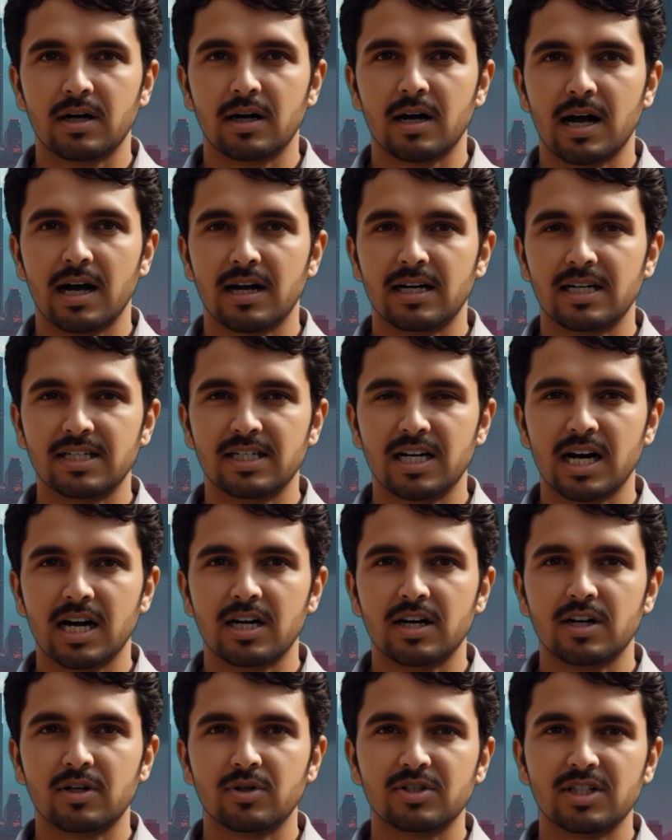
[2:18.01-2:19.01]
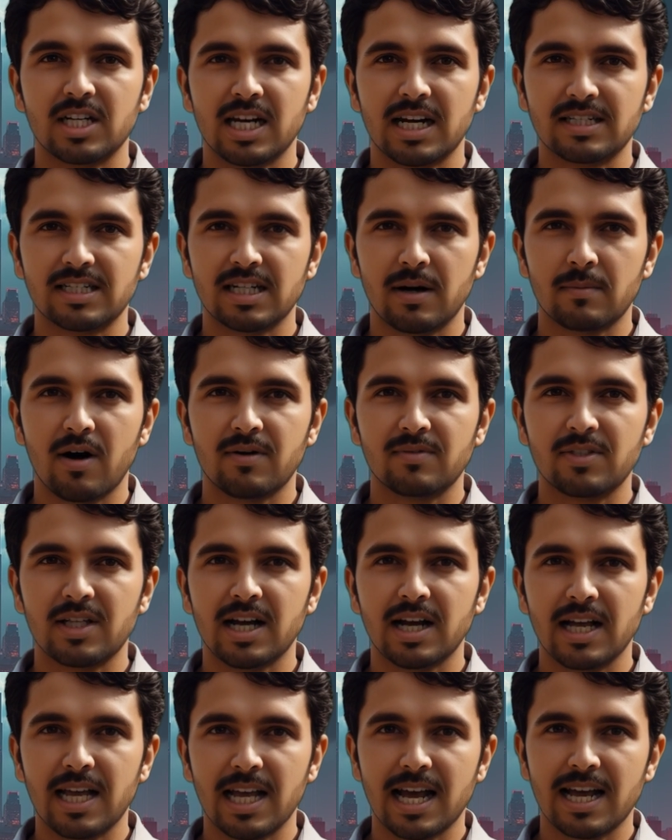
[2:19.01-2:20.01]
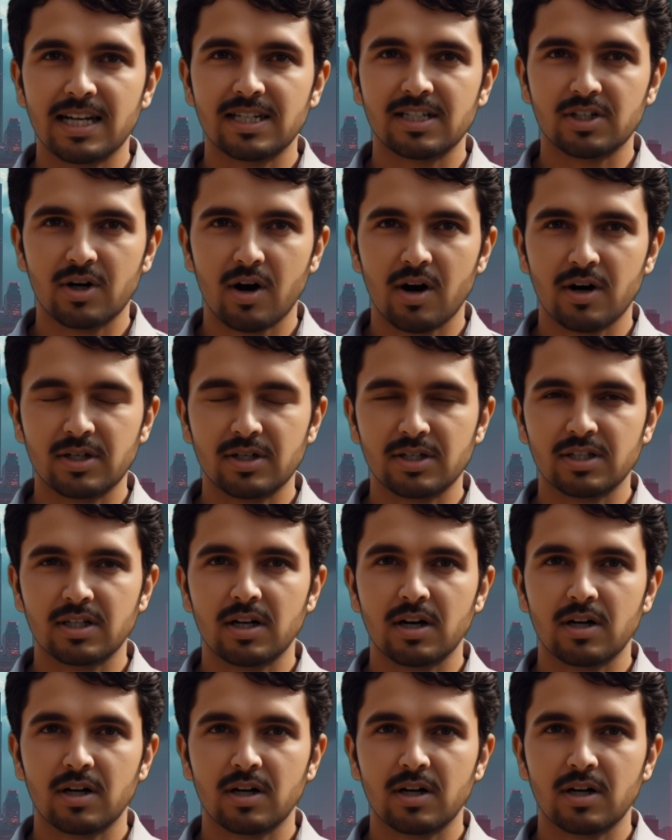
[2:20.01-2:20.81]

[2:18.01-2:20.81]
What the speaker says: and decided to sell some of their AI stocks